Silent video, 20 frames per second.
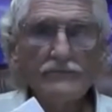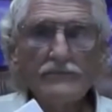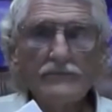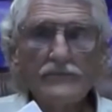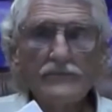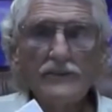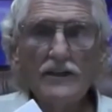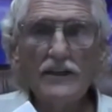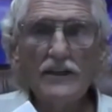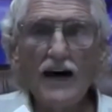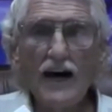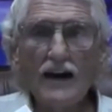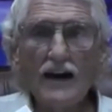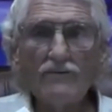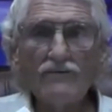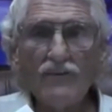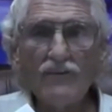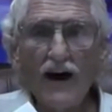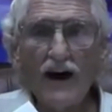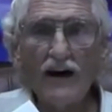you got to
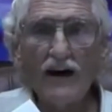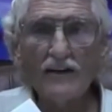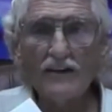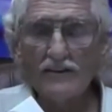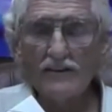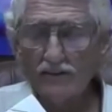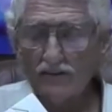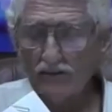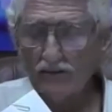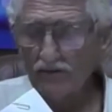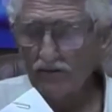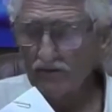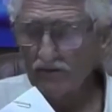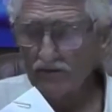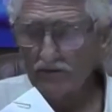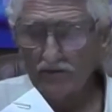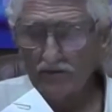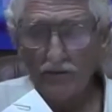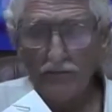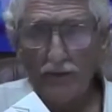find
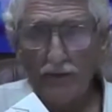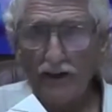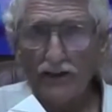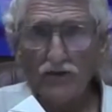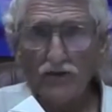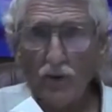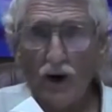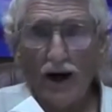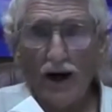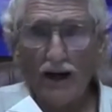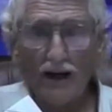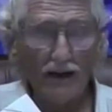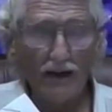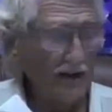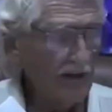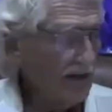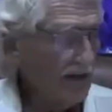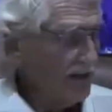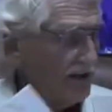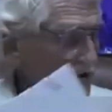the best way.
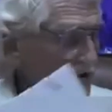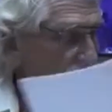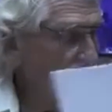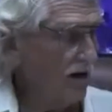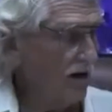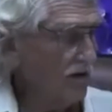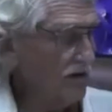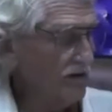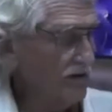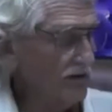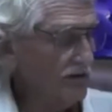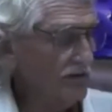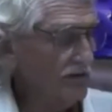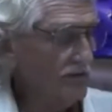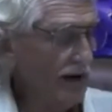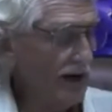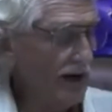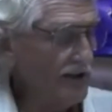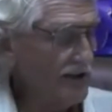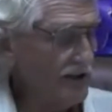So
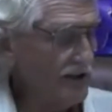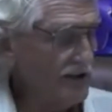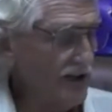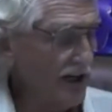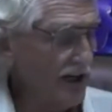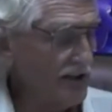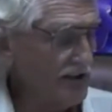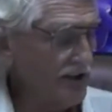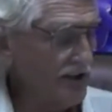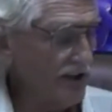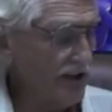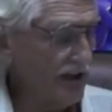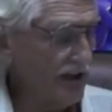my suggestion,